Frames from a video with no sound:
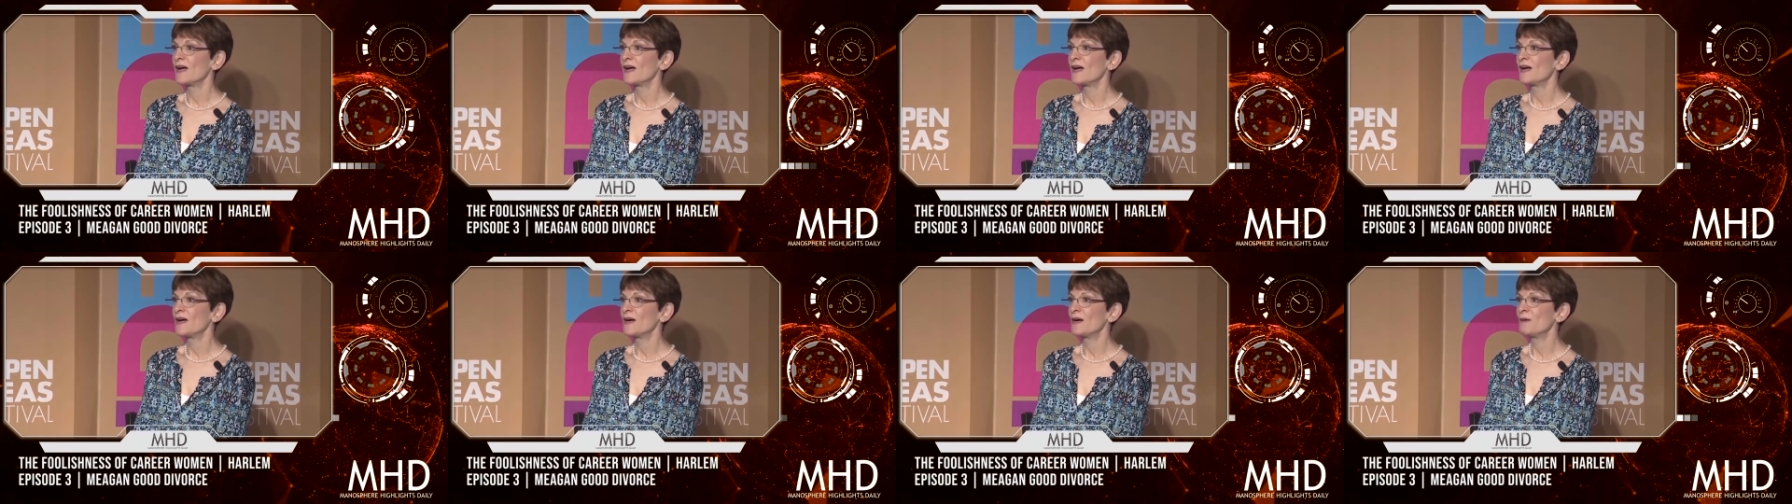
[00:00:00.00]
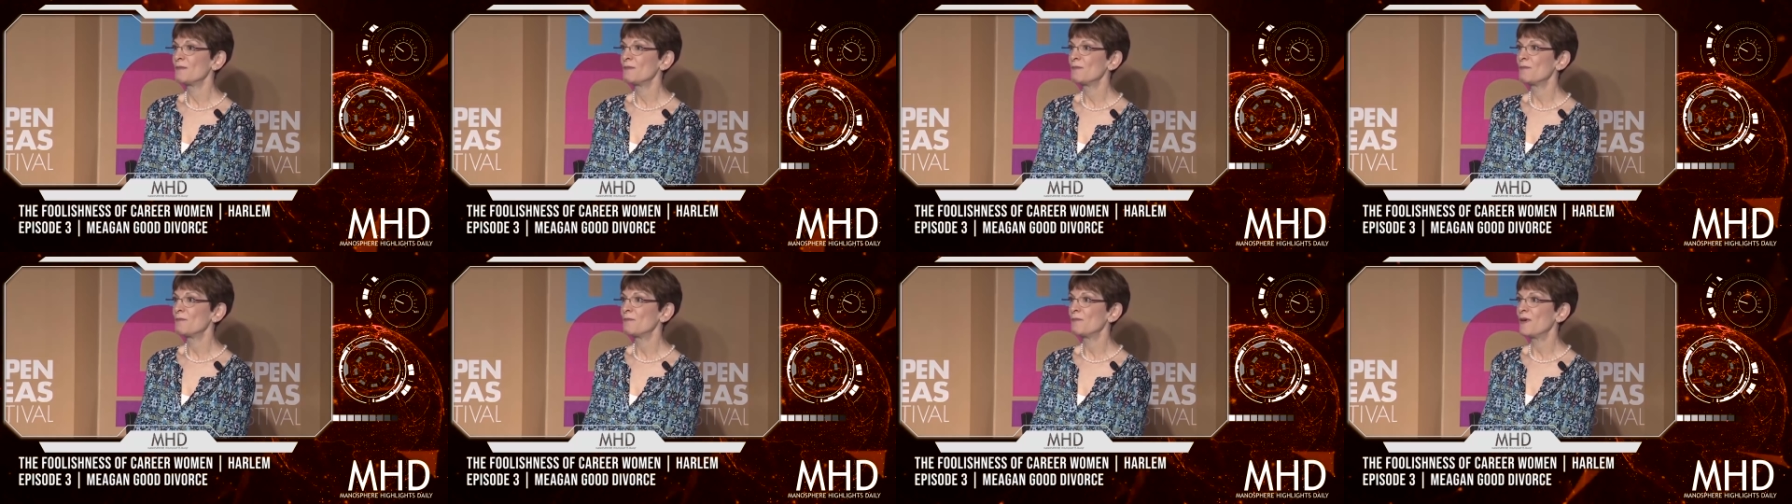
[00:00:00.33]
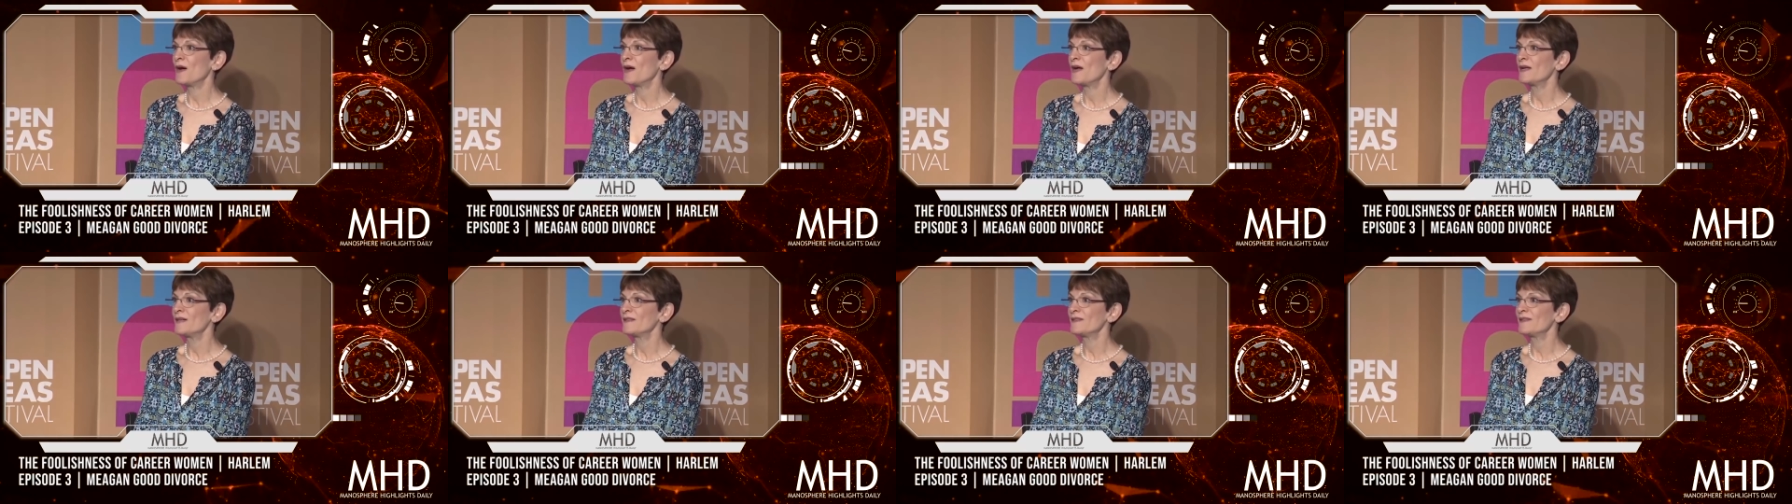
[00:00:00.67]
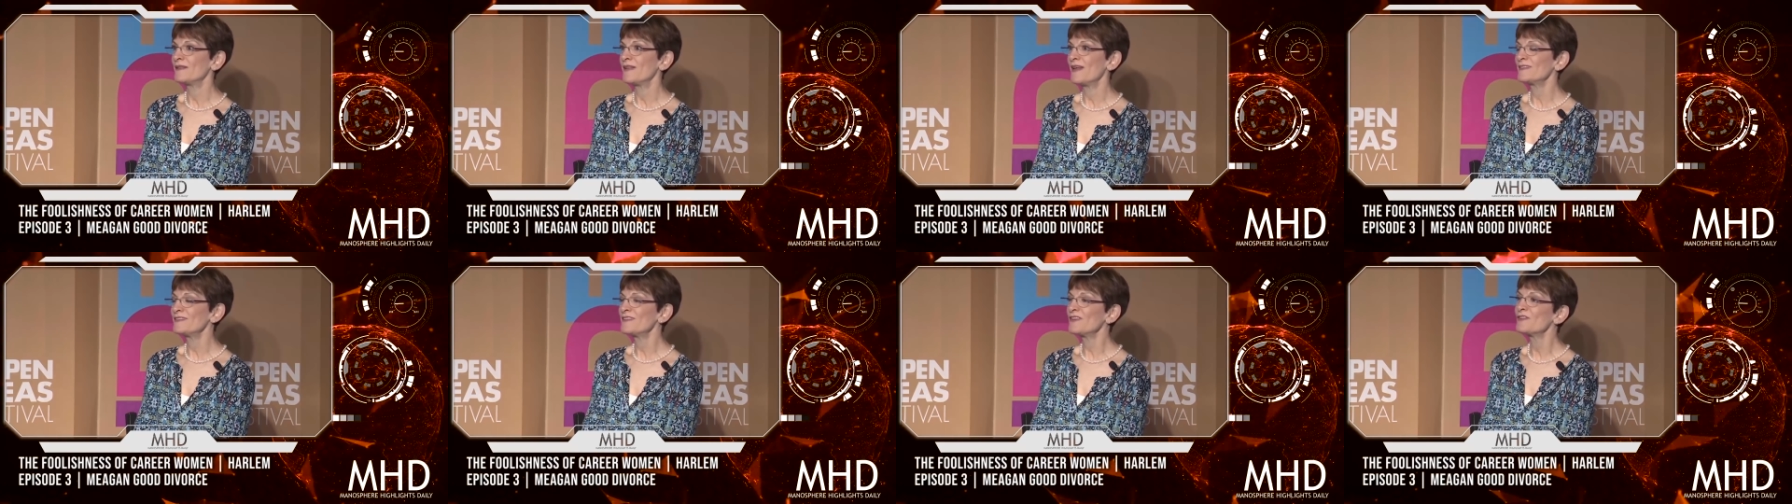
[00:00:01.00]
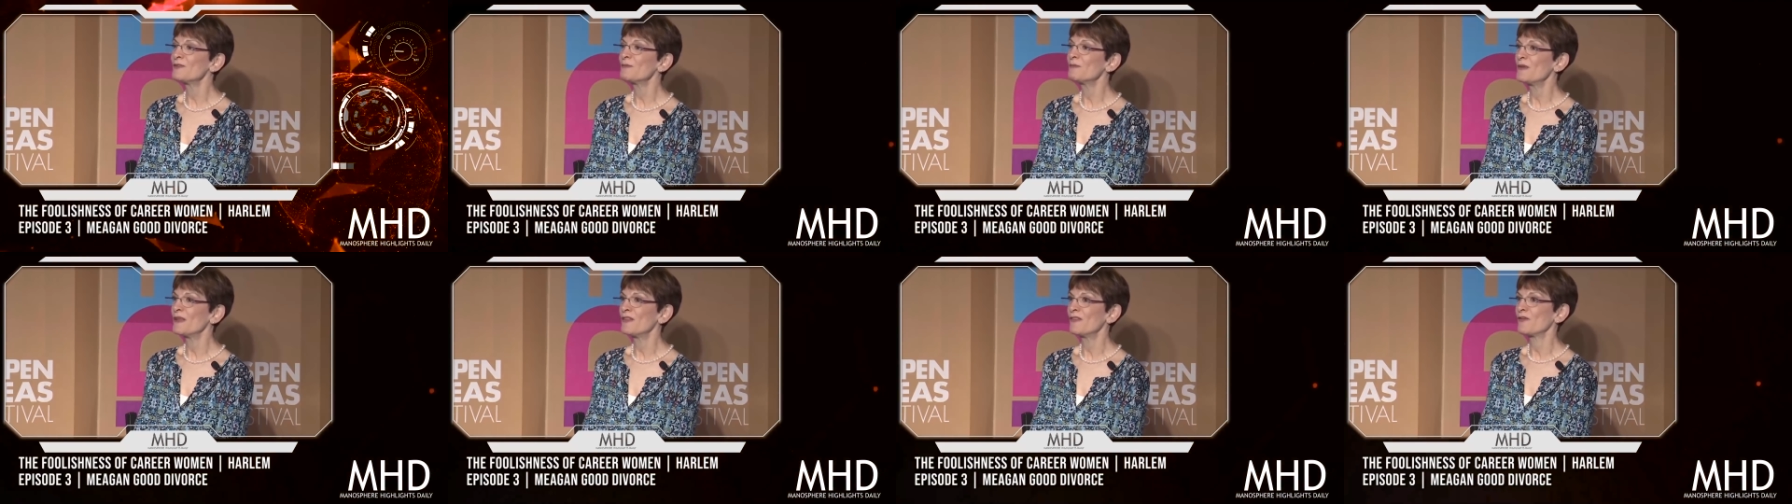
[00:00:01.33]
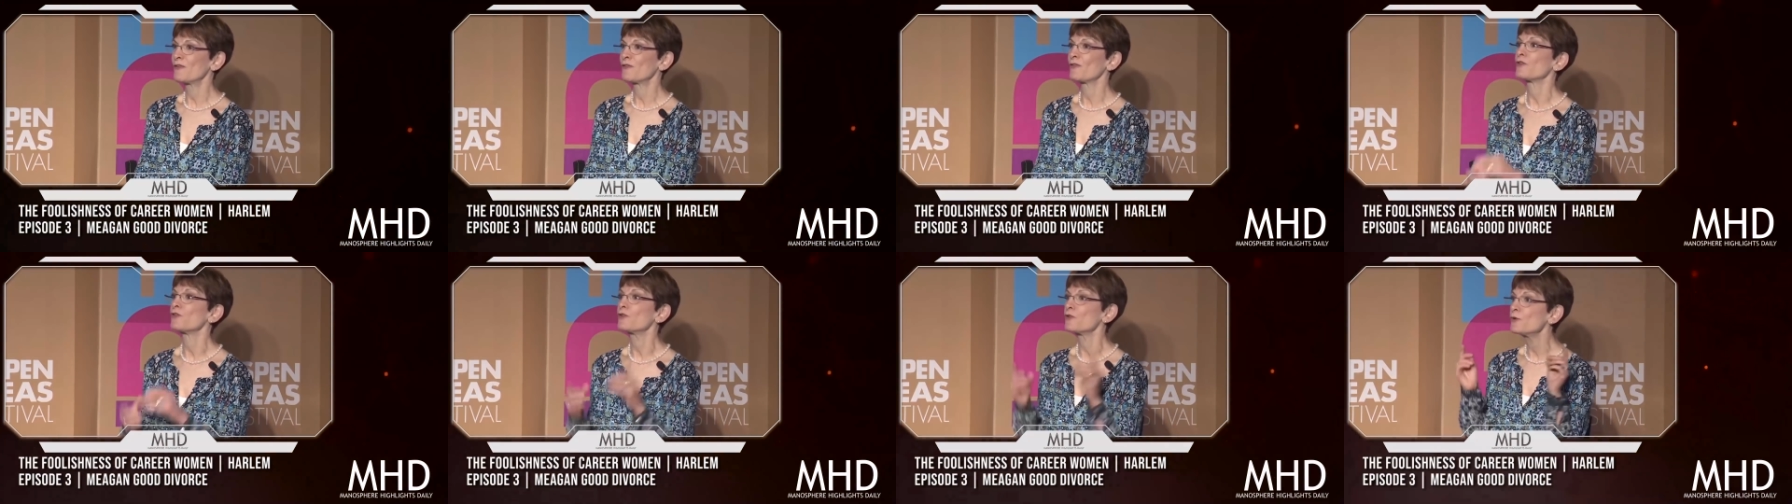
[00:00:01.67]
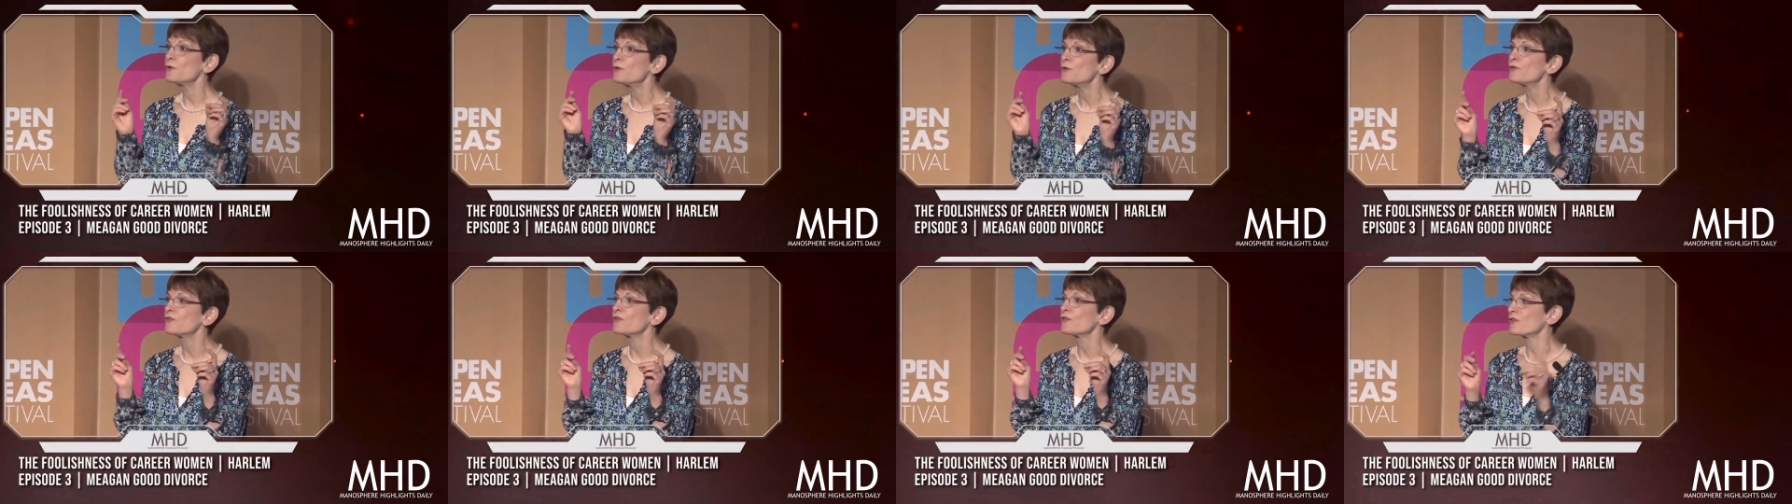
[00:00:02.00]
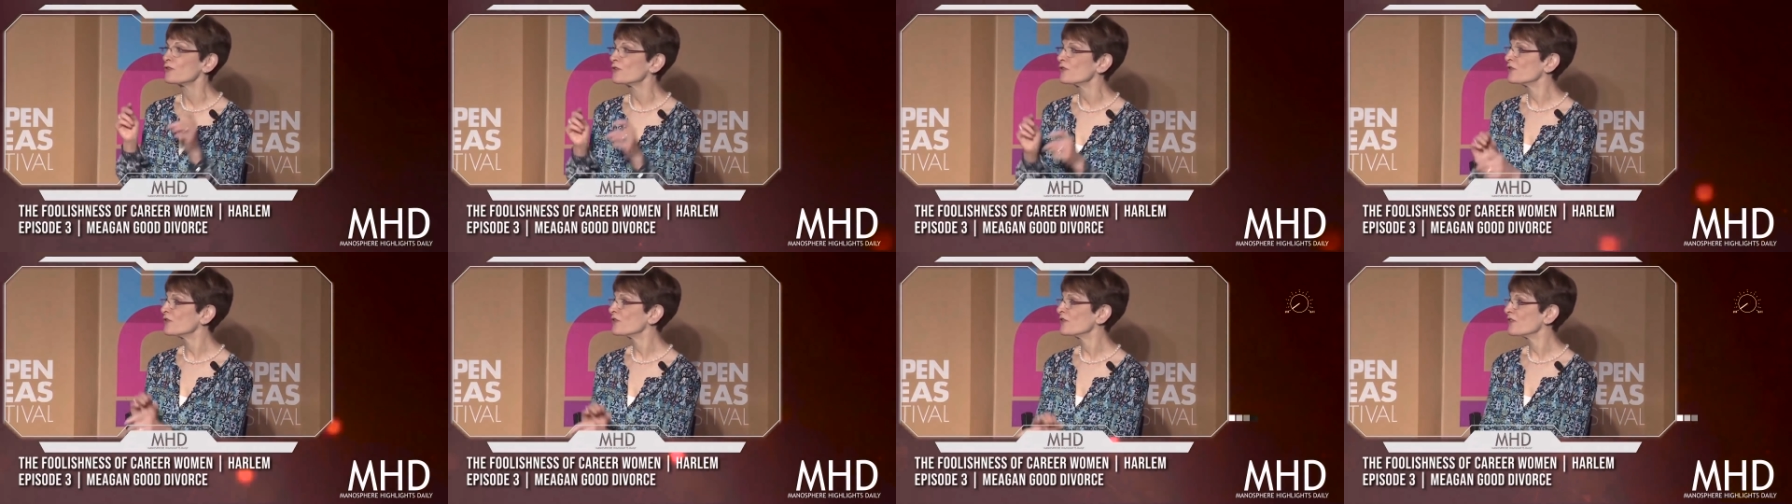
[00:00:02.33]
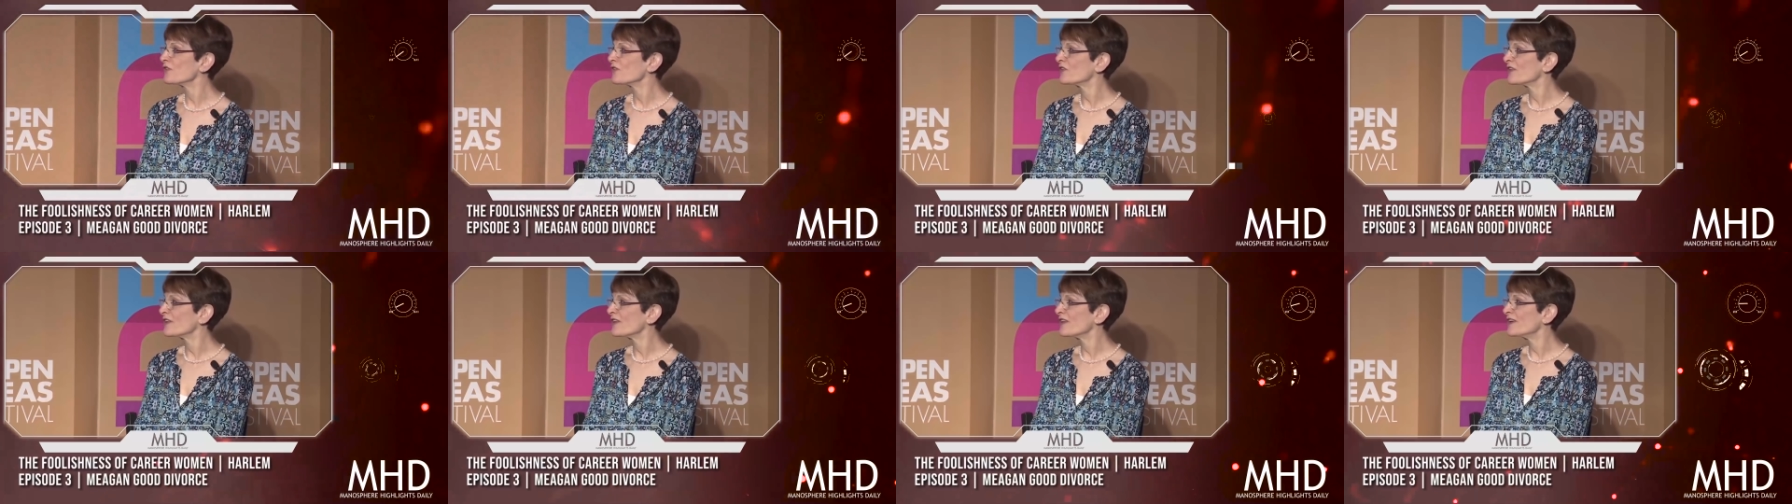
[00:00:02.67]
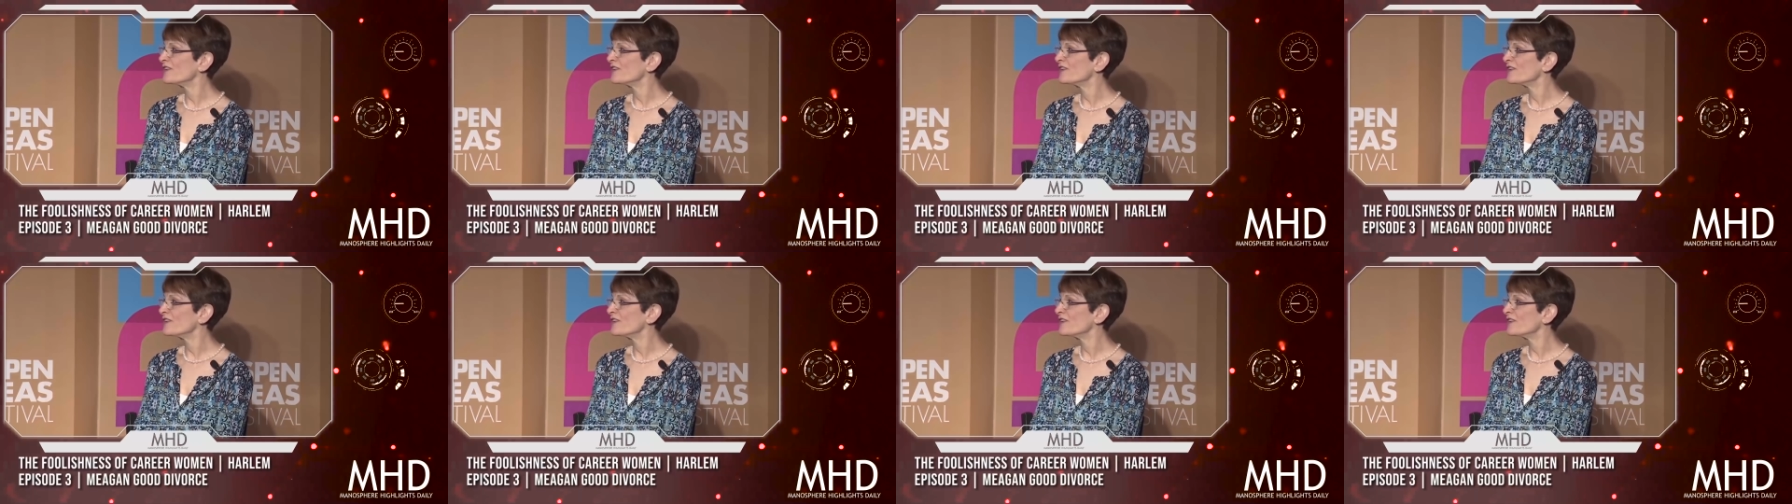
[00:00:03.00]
Um, but that doesn't mean they're the losers.